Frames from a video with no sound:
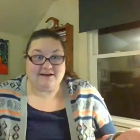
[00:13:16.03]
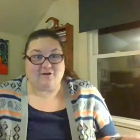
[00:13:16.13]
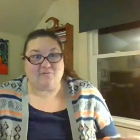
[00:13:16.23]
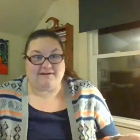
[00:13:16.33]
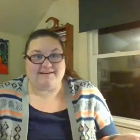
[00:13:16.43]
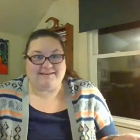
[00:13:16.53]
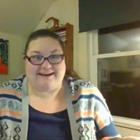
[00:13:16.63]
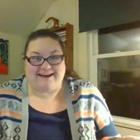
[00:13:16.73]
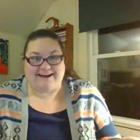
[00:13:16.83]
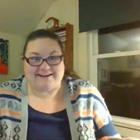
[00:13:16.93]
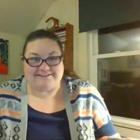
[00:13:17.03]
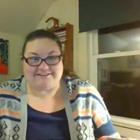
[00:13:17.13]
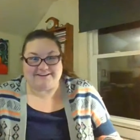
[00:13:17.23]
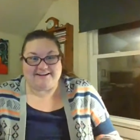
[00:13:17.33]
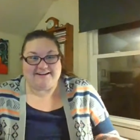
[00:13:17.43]
Oh my
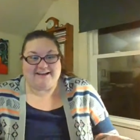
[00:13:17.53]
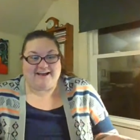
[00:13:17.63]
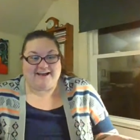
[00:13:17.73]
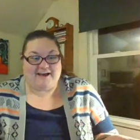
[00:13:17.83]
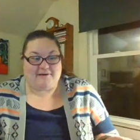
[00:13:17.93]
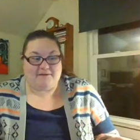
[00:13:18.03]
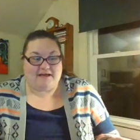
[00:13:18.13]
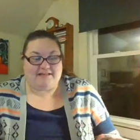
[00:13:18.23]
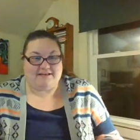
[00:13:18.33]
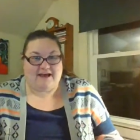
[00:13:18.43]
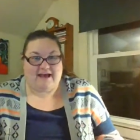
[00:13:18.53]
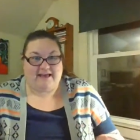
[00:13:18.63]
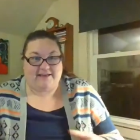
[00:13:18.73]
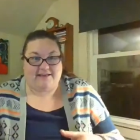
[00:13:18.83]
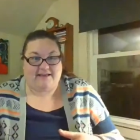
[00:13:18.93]
gosh. Um,
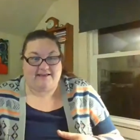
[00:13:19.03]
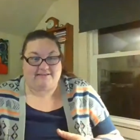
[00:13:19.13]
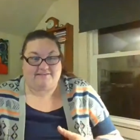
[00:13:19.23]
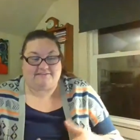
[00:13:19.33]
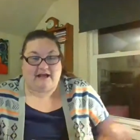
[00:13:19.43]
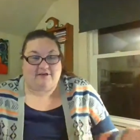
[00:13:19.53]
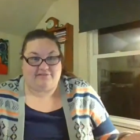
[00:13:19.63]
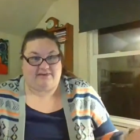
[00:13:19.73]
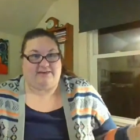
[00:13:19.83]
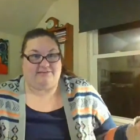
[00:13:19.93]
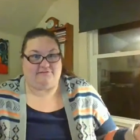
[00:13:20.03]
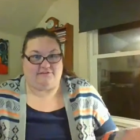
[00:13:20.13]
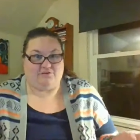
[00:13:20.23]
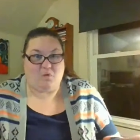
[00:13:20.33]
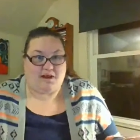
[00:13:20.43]
I sell these
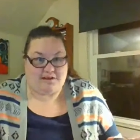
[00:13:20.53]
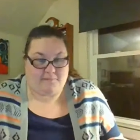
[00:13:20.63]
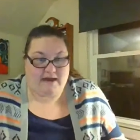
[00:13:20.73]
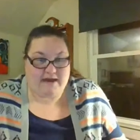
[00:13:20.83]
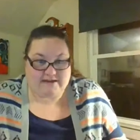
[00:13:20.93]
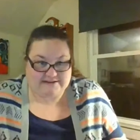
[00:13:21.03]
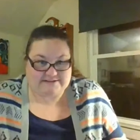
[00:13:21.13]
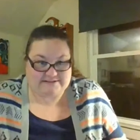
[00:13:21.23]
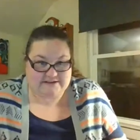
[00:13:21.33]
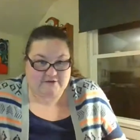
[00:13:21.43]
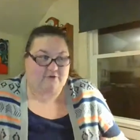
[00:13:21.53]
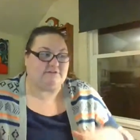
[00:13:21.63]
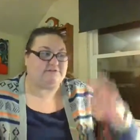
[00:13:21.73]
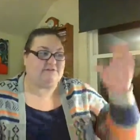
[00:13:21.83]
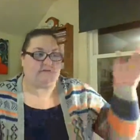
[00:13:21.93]
for 20 bucks. Of
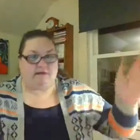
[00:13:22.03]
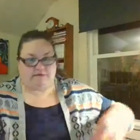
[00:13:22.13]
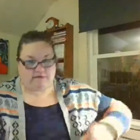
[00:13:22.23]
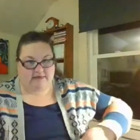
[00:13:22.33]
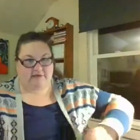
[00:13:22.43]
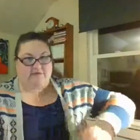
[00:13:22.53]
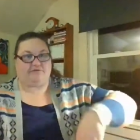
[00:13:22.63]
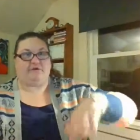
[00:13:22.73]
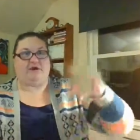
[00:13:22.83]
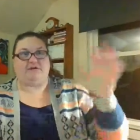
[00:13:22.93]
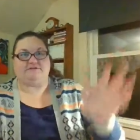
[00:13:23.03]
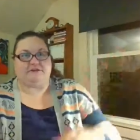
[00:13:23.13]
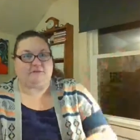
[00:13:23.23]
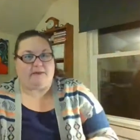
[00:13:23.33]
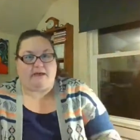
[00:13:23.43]
course, you can buy the kit with the
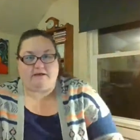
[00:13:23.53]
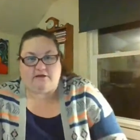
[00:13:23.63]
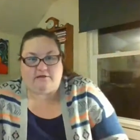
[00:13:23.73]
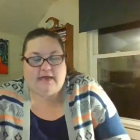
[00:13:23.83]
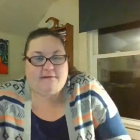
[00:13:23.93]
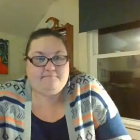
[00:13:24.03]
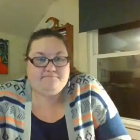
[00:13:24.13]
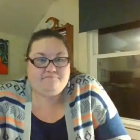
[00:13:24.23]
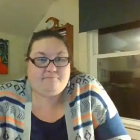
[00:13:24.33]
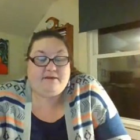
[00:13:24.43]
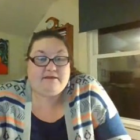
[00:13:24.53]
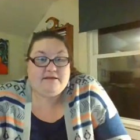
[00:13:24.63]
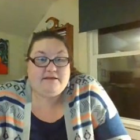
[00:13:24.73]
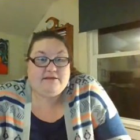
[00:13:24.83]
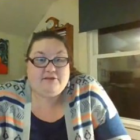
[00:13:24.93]
cardstock pack and all that, but
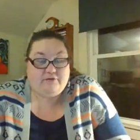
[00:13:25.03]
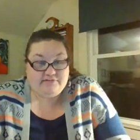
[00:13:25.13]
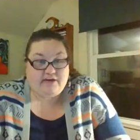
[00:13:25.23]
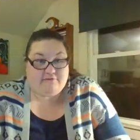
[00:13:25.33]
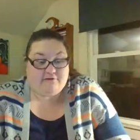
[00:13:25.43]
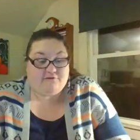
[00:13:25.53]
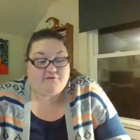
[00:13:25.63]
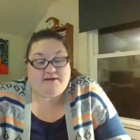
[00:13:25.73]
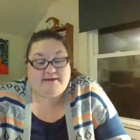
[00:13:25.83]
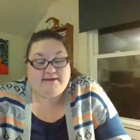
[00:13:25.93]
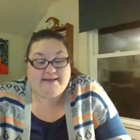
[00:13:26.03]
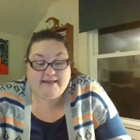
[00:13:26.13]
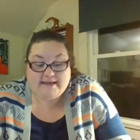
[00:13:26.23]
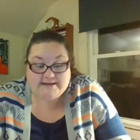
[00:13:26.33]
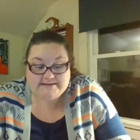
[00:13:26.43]
you get that for free.
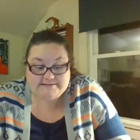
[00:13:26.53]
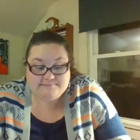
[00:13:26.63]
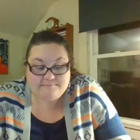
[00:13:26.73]
And